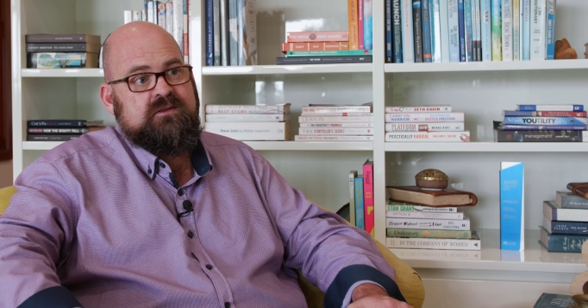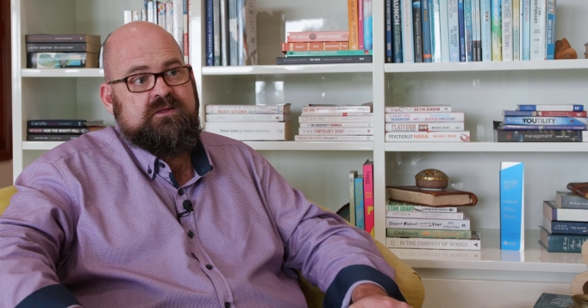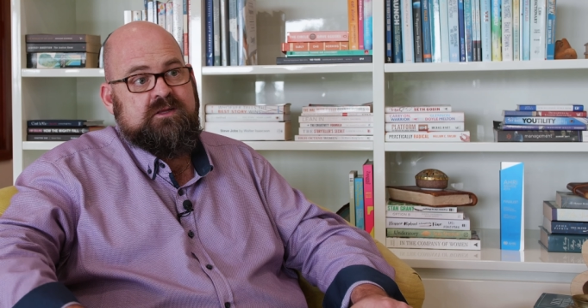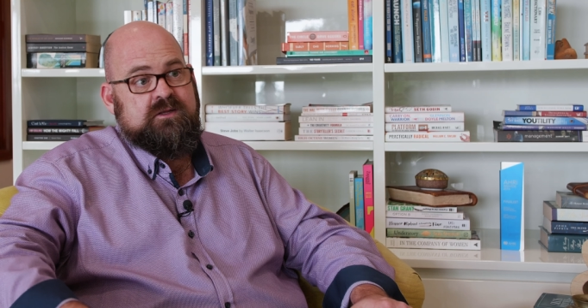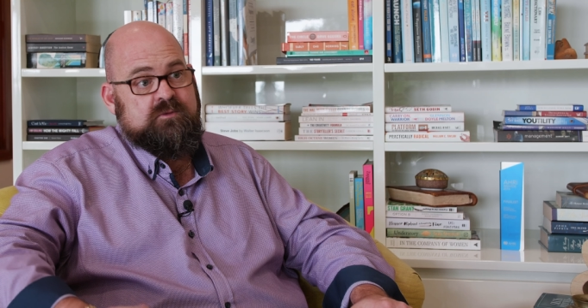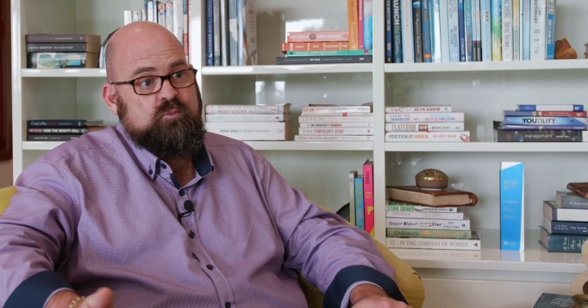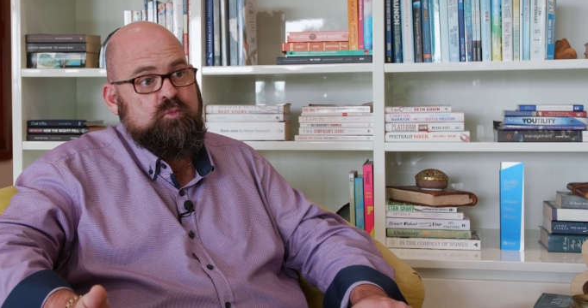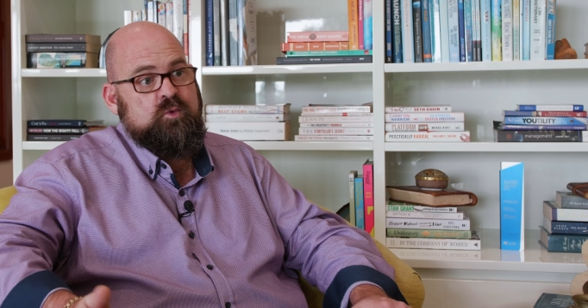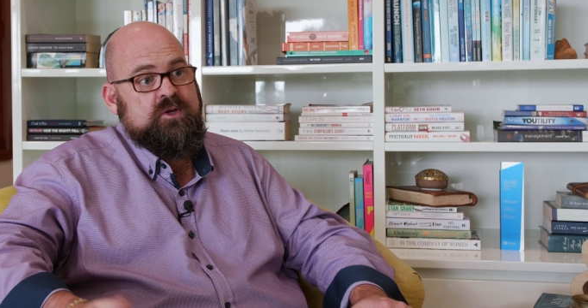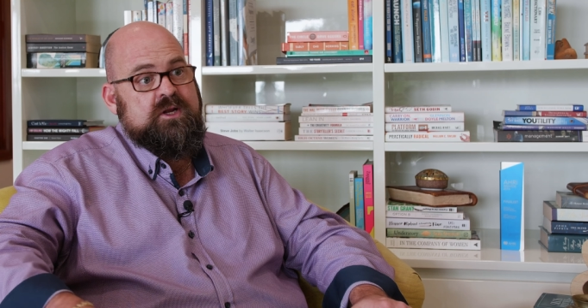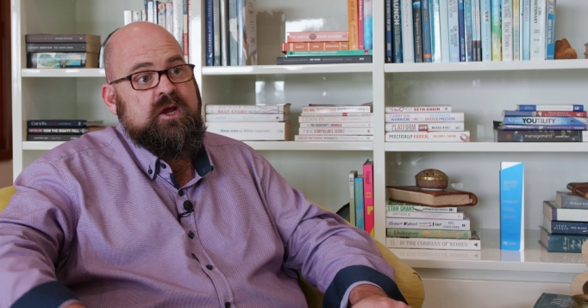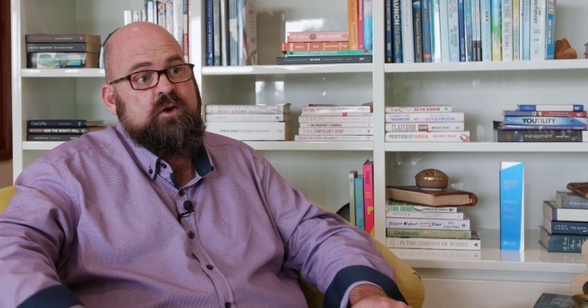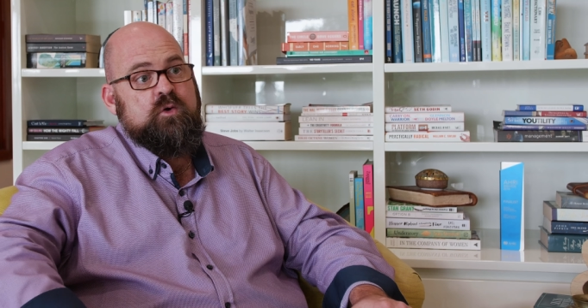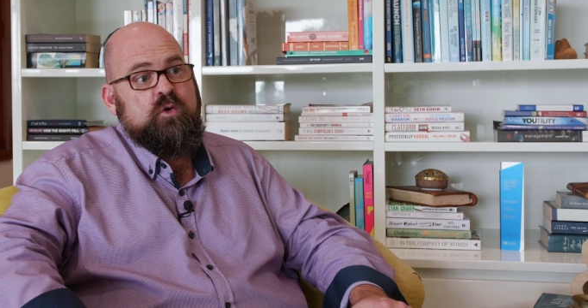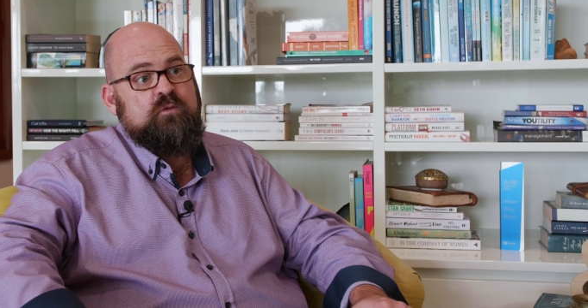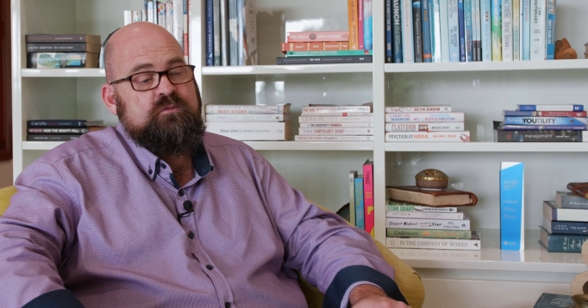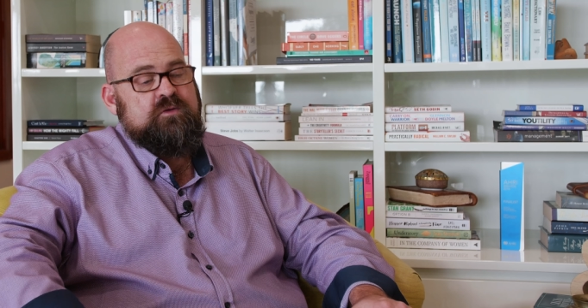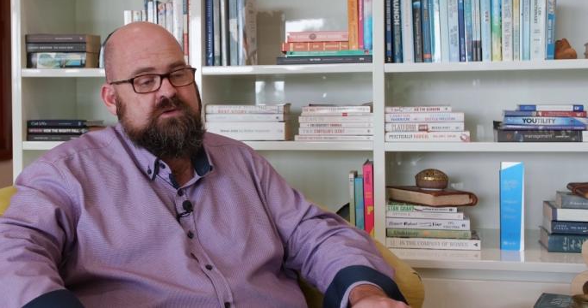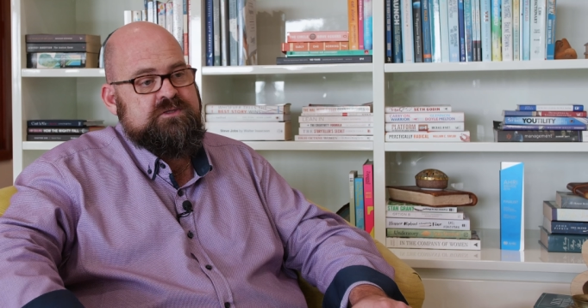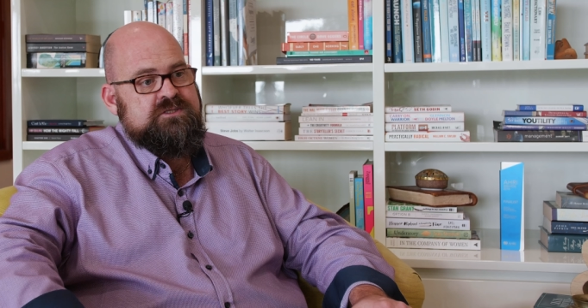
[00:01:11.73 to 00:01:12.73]
that we don't
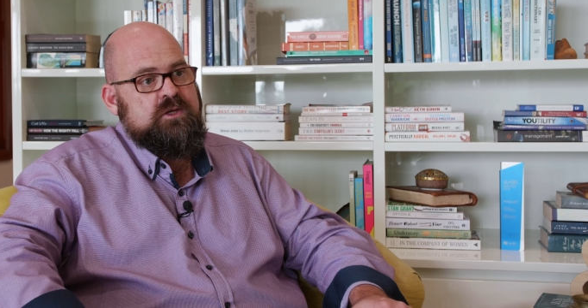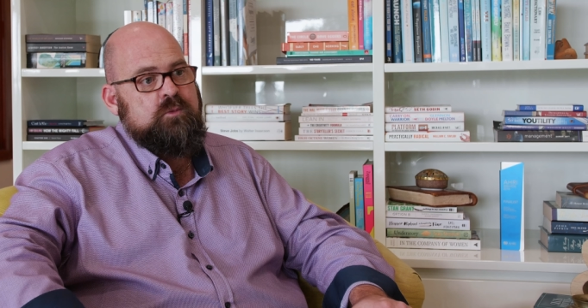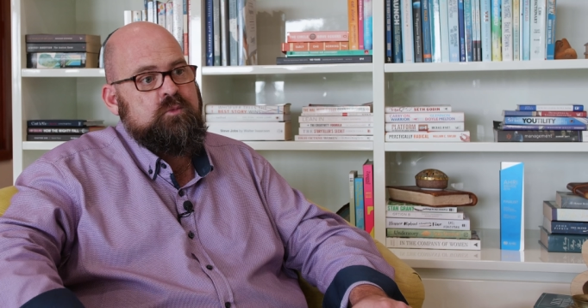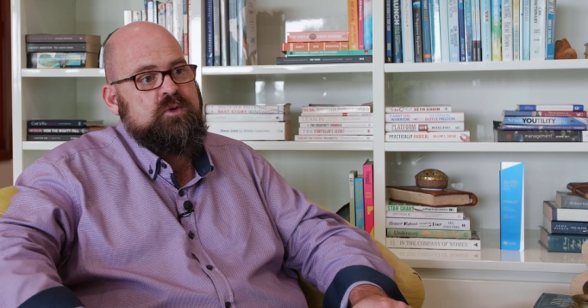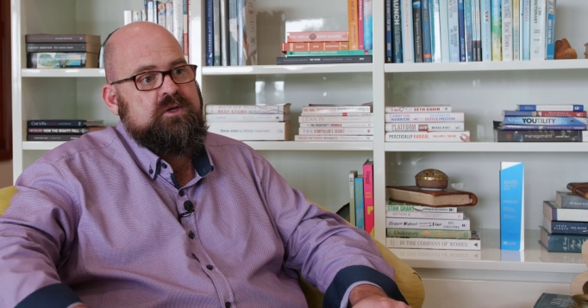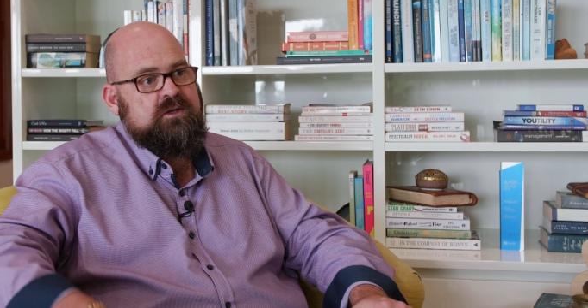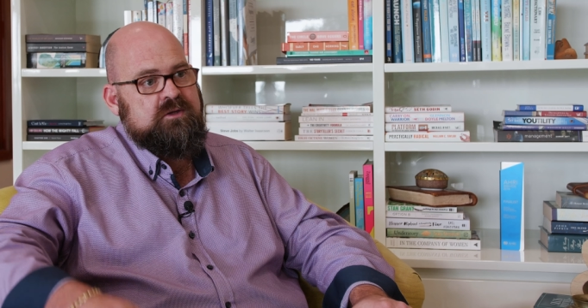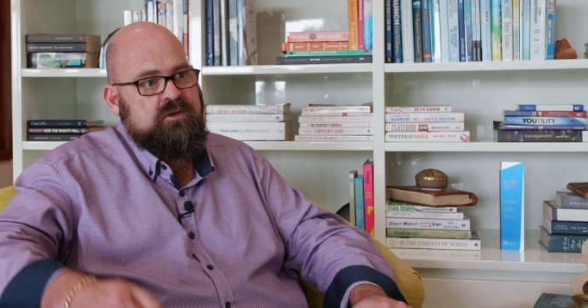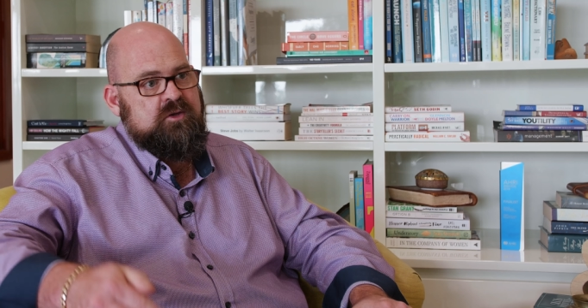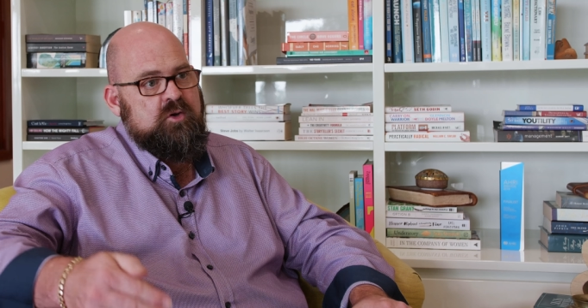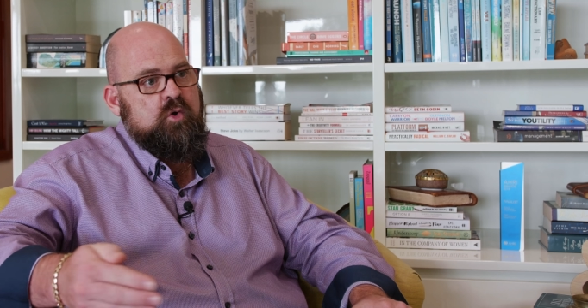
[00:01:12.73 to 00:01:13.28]
offer so we can